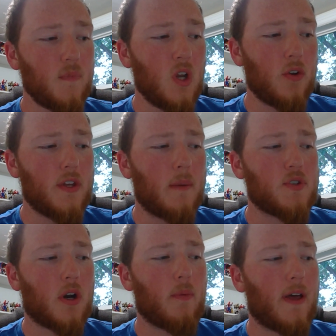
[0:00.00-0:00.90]

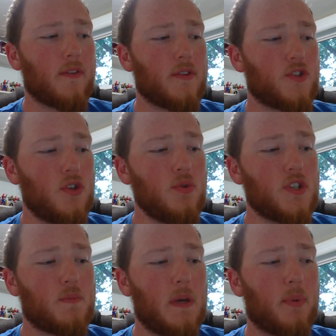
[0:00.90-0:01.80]
this
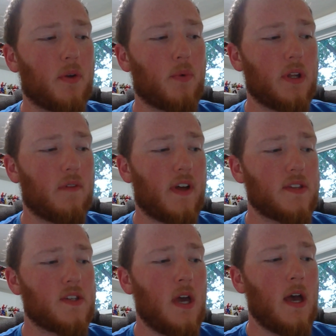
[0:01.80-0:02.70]
uses people in real
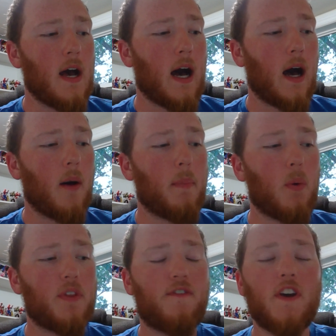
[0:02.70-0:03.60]
events,
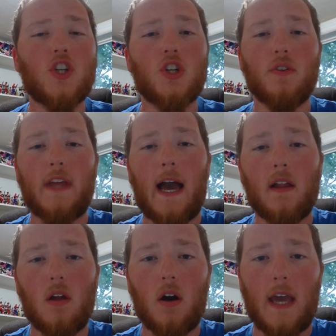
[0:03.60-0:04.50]
but with fictional
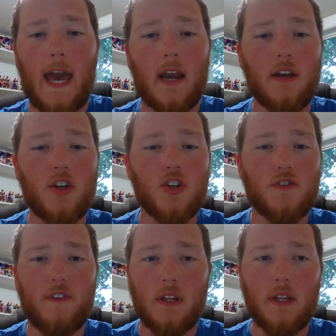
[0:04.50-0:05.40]
dialogue added to
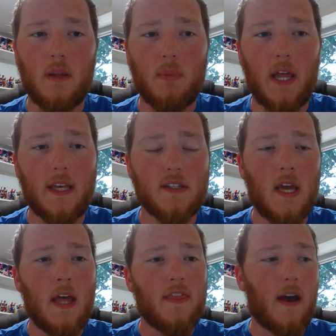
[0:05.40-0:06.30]
just fill in the blanks
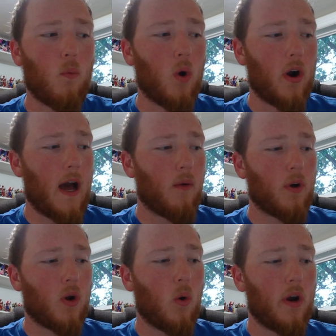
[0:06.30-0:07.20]
that were not
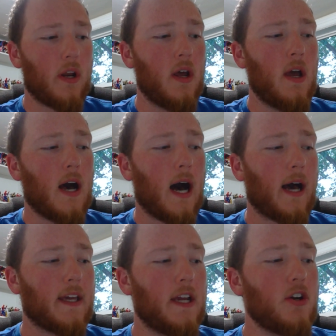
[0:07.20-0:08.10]
recorded.
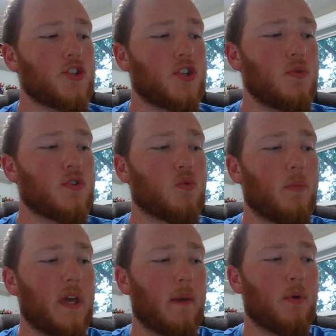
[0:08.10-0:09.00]
Here, students will
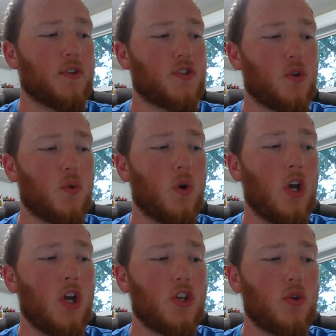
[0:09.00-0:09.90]
be able to
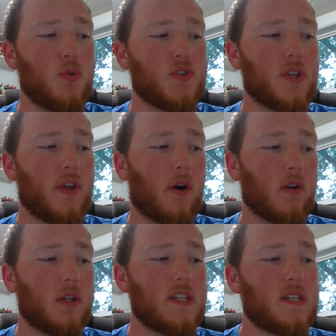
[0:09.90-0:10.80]
use
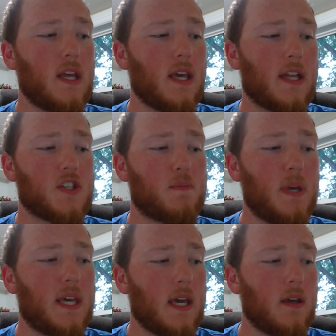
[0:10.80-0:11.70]
their listening and
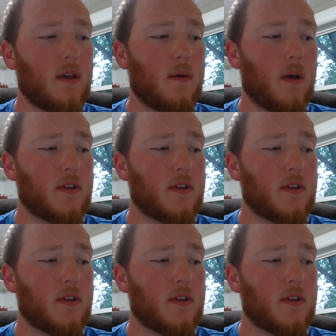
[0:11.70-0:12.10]
speaking